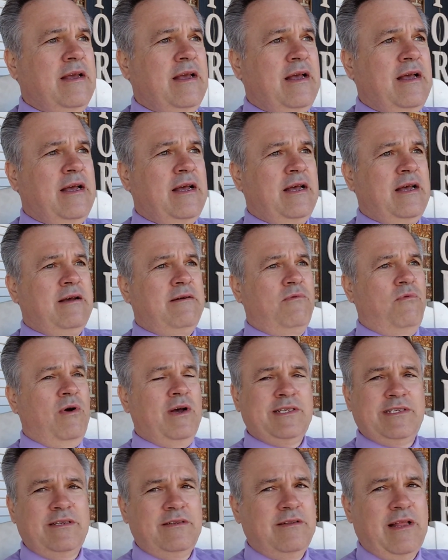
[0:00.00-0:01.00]
I
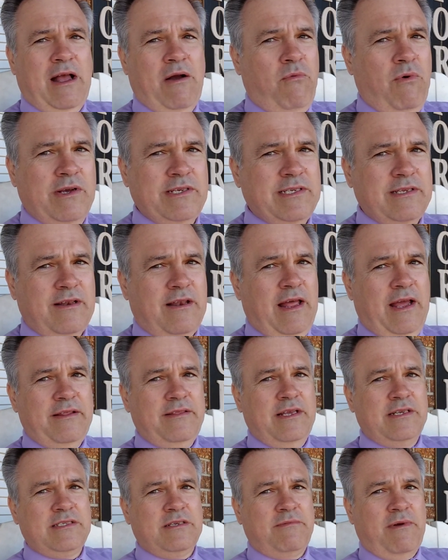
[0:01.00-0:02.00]
wasn't like
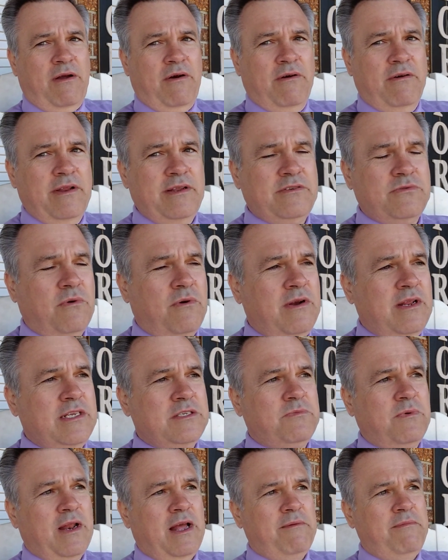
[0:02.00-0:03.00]
this in my early 20s,
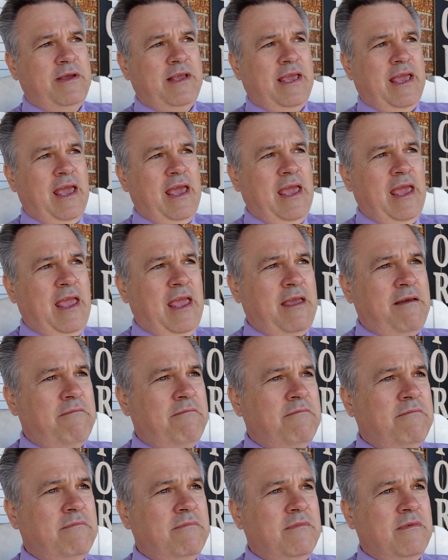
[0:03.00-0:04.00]
but I became
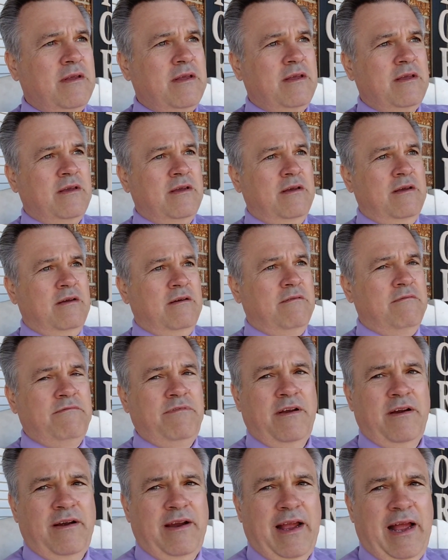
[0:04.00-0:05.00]

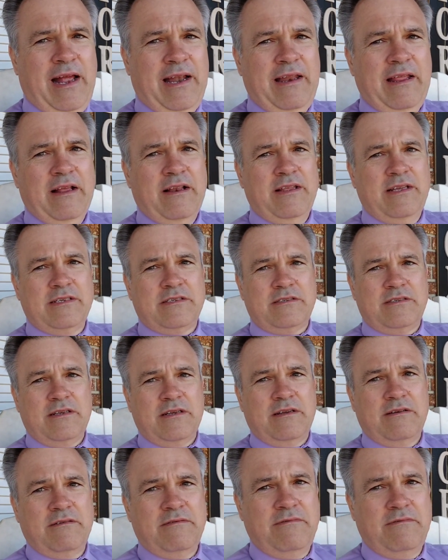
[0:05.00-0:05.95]
very idealistic.